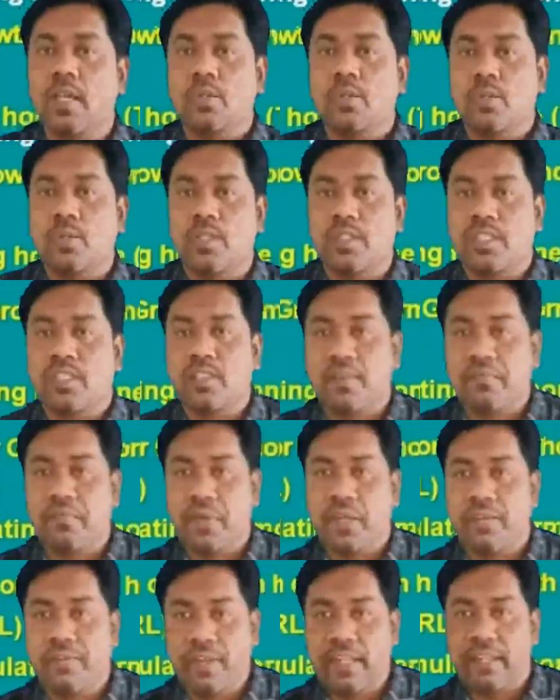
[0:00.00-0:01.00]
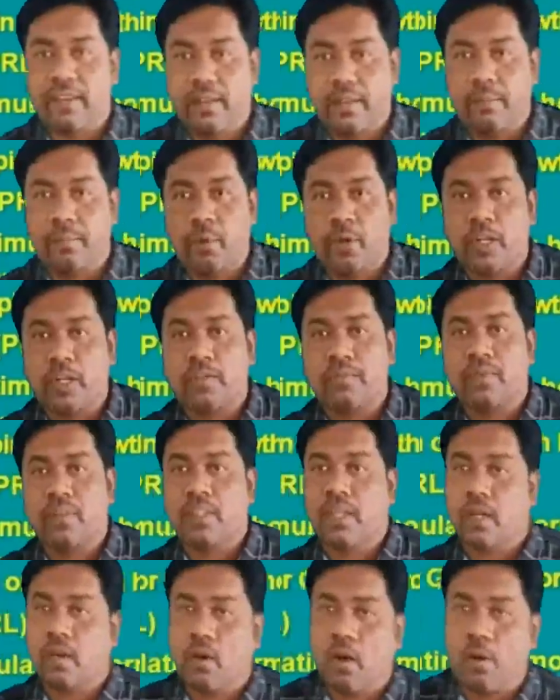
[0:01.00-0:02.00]
So this is the very important
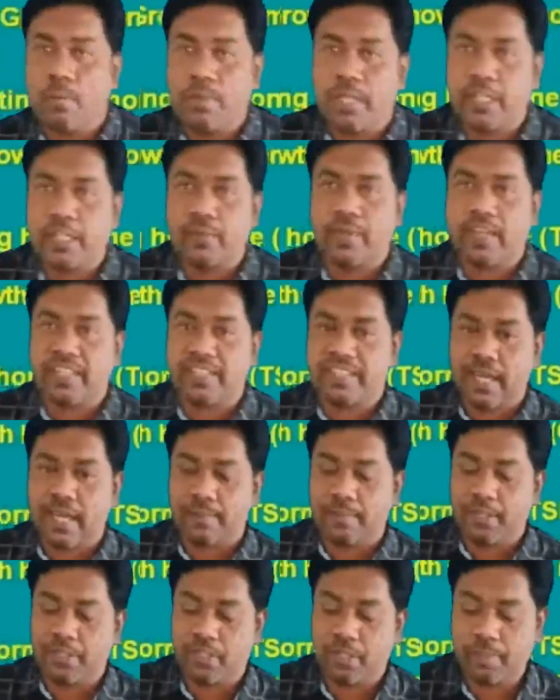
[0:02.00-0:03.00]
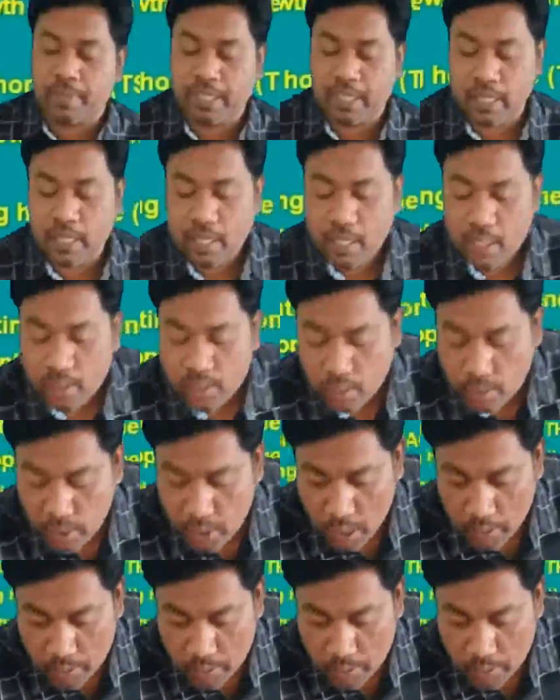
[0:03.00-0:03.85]
for the competitive examination beta. So you